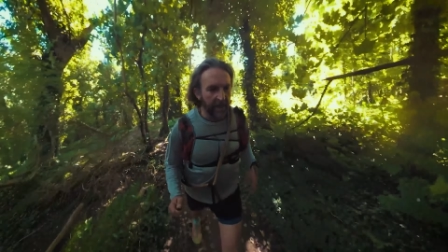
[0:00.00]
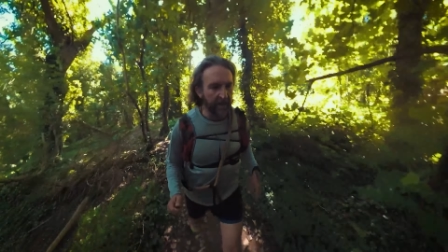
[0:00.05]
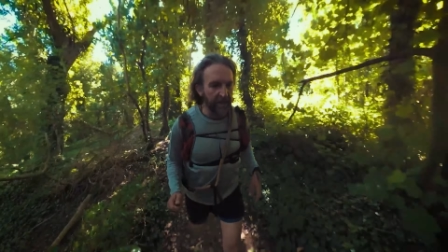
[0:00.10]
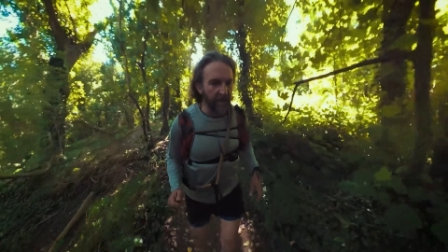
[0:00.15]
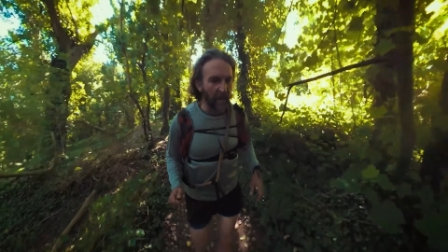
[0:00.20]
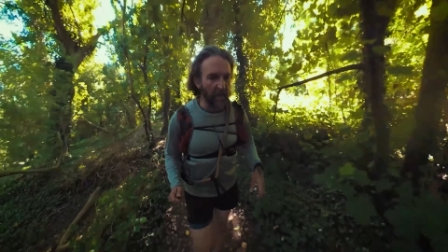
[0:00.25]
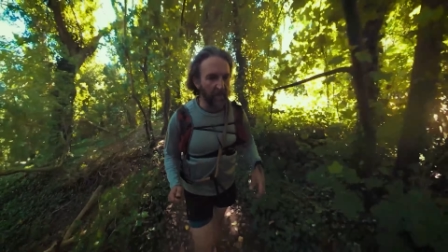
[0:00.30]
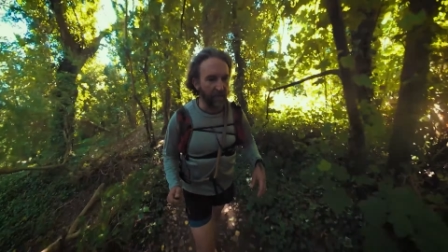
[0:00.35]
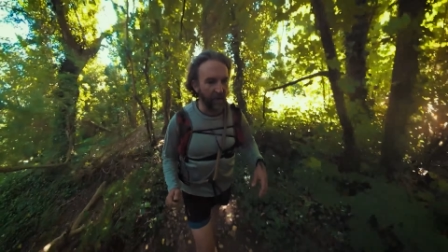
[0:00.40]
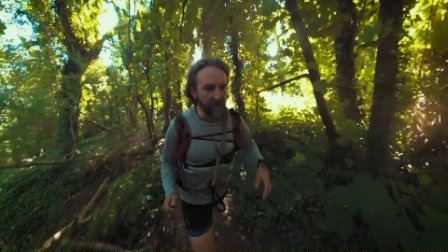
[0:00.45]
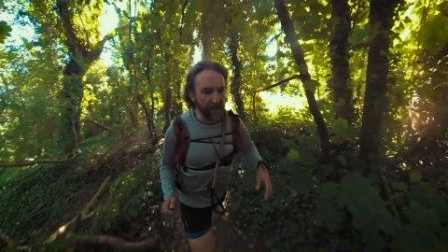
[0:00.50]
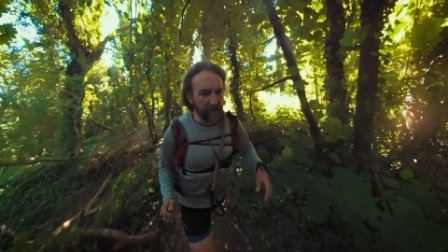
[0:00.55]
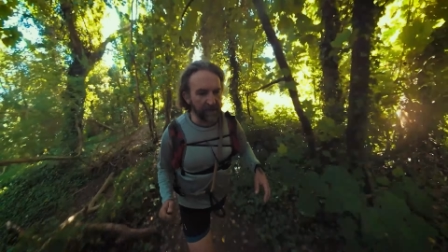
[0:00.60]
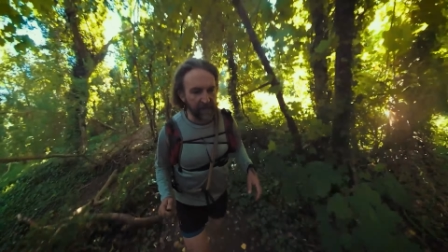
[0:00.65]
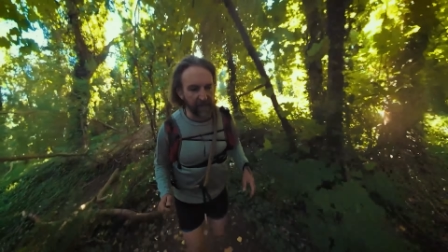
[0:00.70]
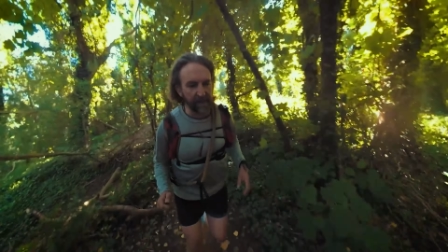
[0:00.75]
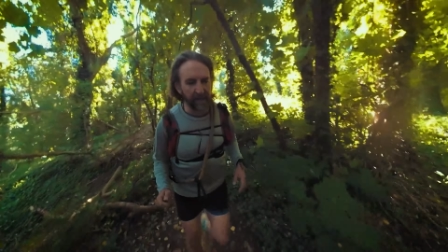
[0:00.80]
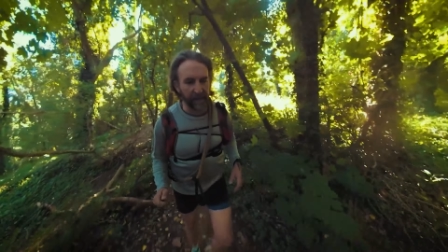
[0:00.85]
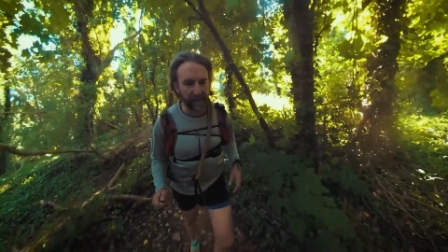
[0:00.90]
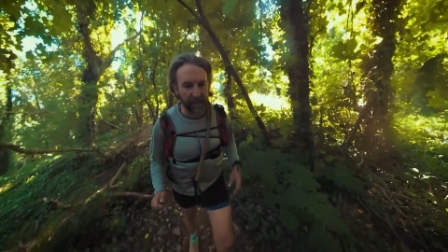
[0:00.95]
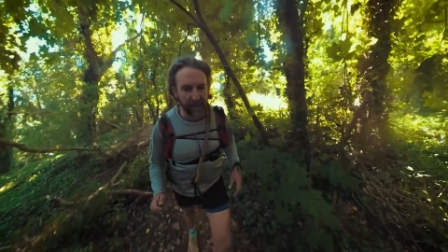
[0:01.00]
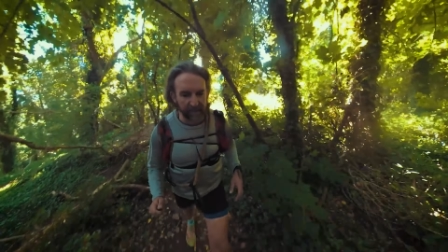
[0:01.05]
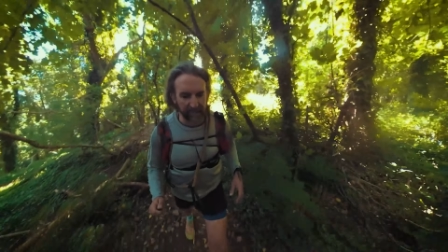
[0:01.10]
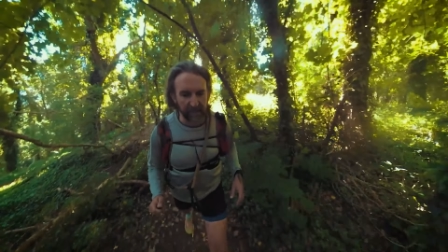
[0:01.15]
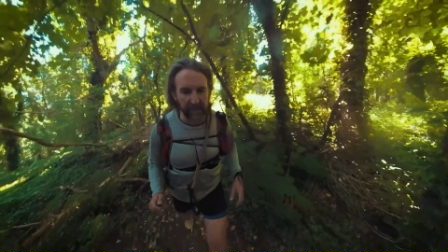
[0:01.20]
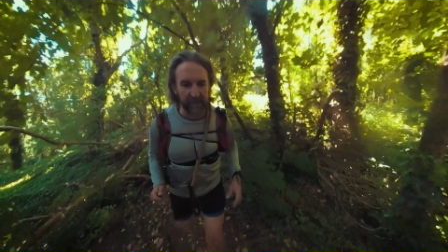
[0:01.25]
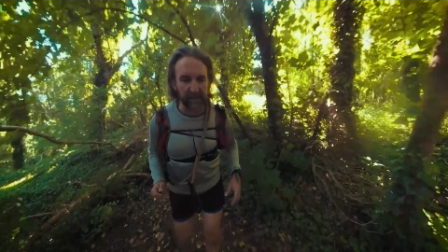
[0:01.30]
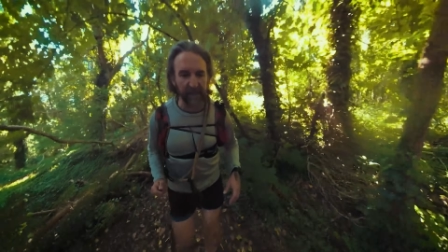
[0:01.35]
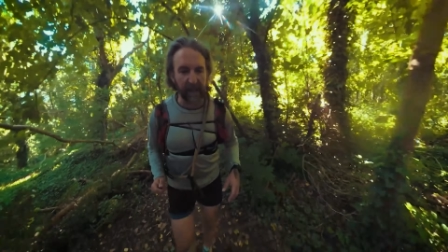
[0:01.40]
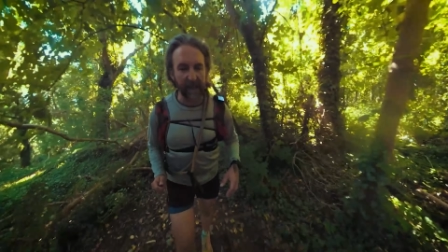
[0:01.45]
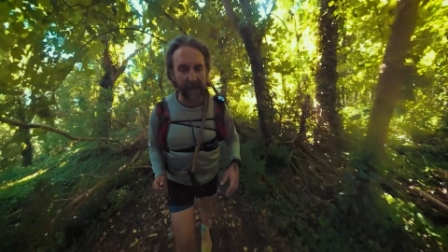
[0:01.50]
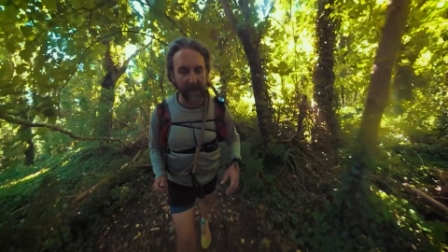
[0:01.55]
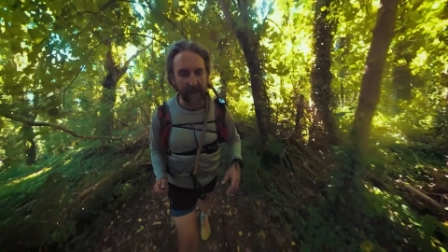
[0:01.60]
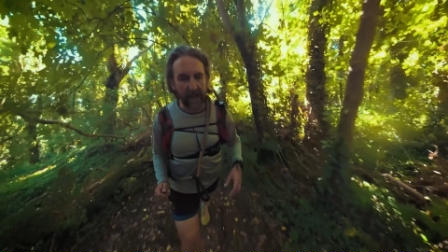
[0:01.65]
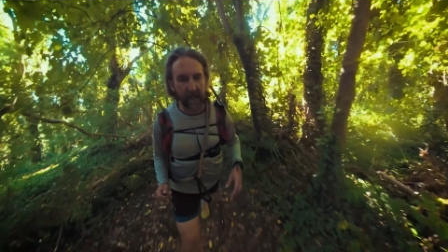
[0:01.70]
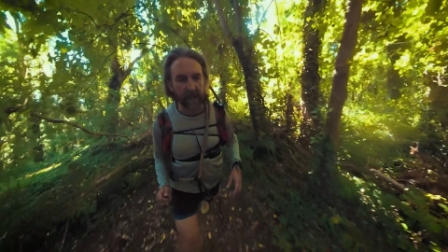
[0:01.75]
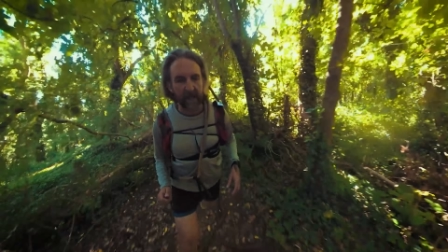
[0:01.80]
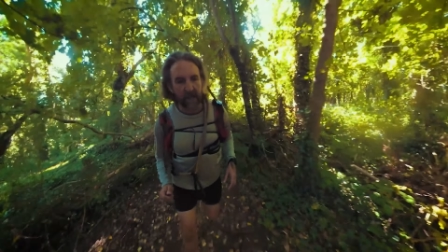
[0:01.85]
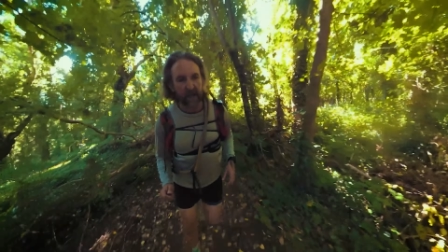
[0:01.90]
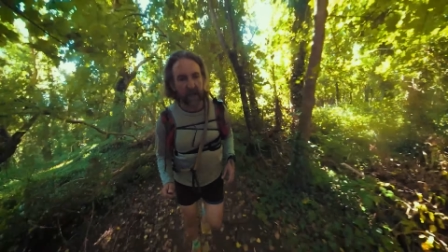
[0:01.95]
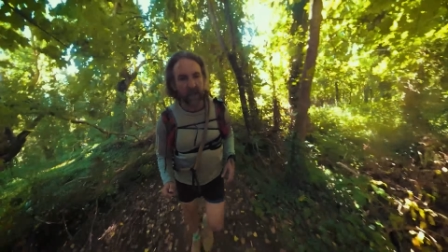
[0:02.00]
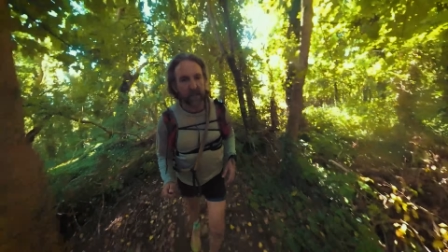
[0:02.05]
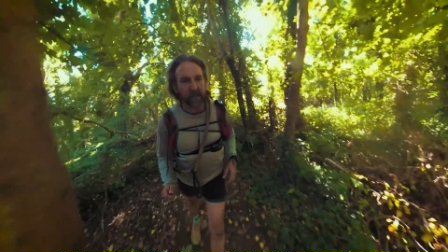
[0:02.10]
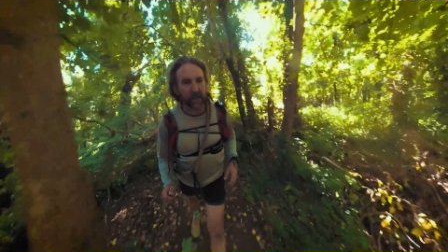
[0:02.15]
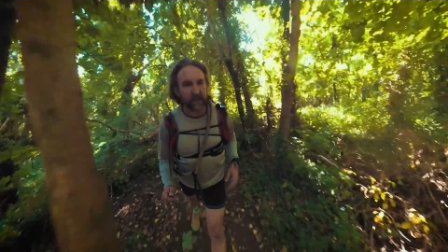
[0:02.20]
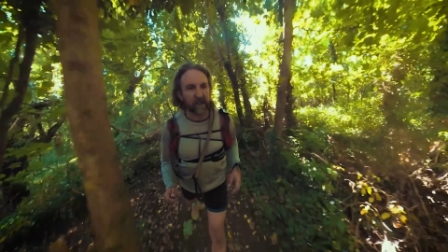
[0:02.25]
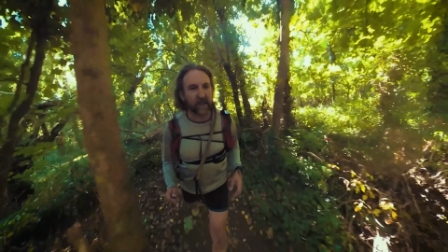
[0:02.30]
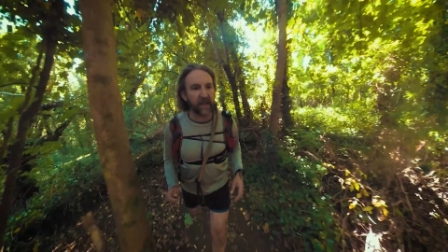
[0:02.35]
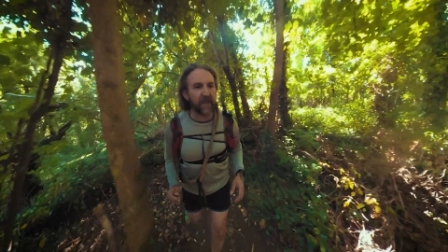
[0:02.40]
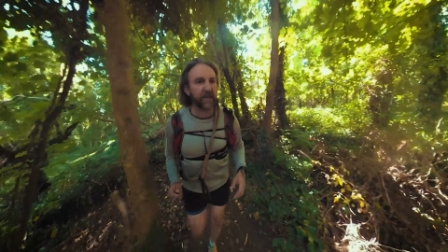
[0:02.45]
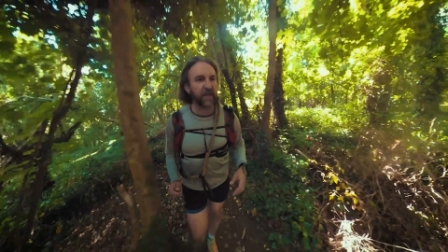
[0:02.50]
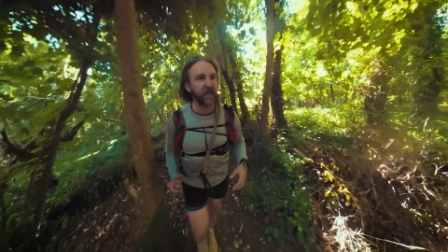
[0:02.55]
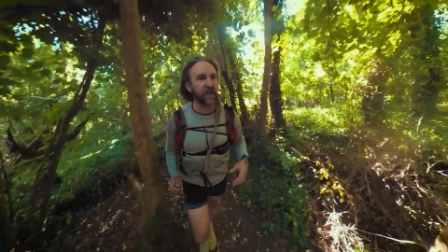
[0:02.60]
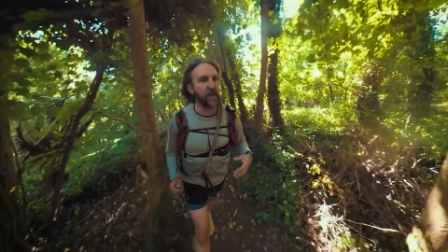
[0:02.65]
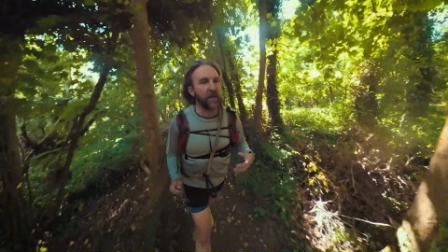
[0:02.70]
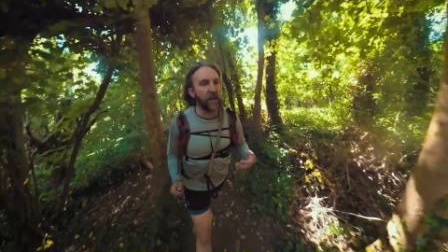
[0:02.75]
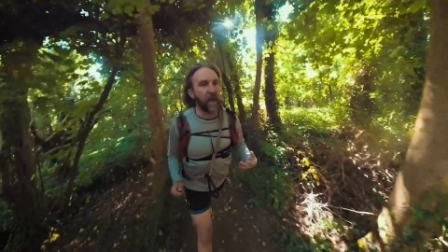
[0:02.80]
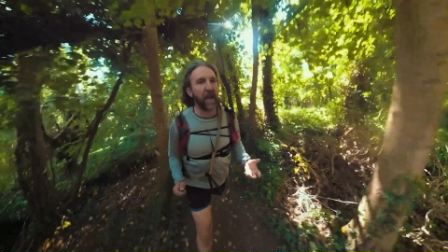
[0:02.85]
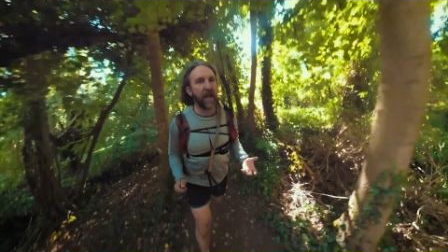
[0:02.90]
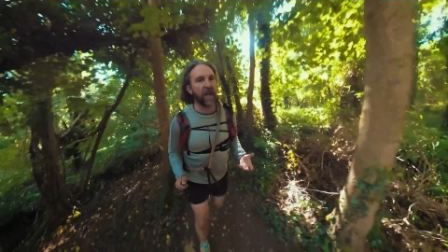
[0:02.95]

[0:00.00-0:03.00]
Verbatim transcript: start writing down at the end of the day the things that you